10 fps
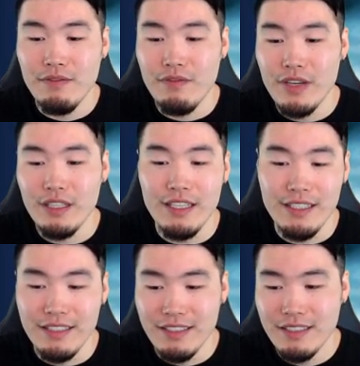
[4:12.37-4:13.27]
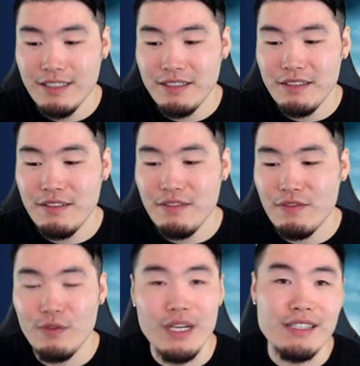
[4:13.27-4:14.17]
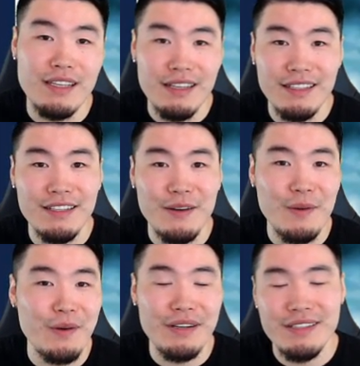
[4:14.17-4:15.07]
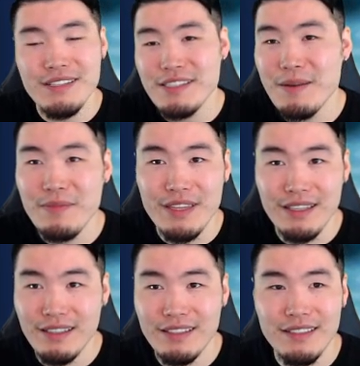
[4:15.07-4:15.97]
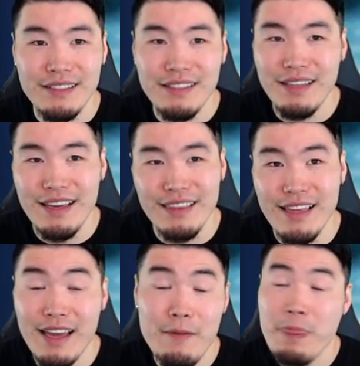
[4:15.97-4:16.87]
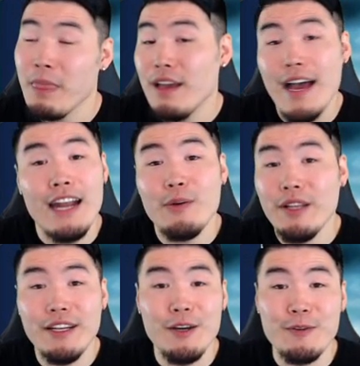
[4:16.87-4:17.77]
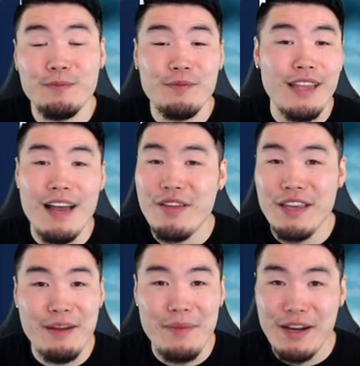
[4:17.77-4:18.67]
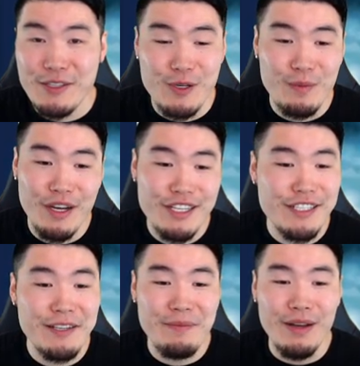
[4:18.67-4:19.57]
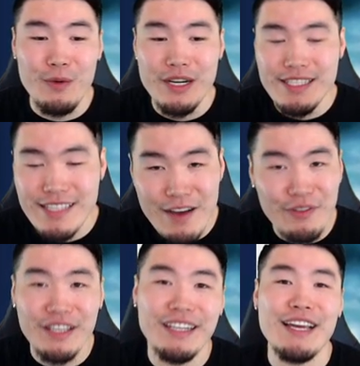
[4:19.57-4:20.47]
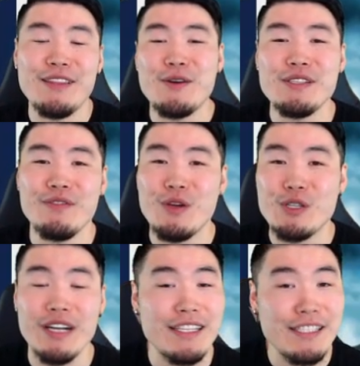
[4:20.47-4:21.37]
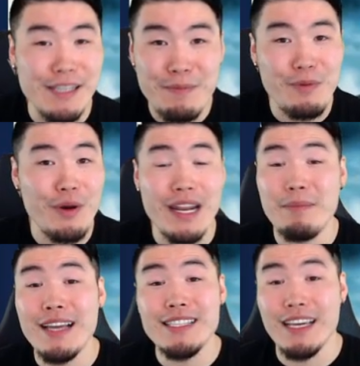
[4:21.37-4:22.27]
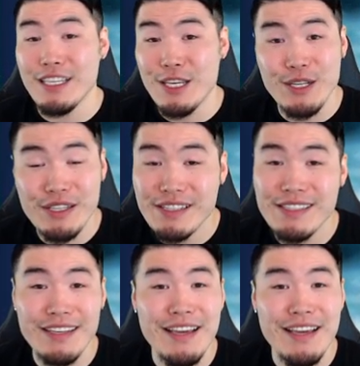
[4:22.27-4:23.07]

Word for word: Villain Frieza or something like that. I don't really know. Haven't thought about it too much, but we're definitely going to get those in the future at some point. It might take years.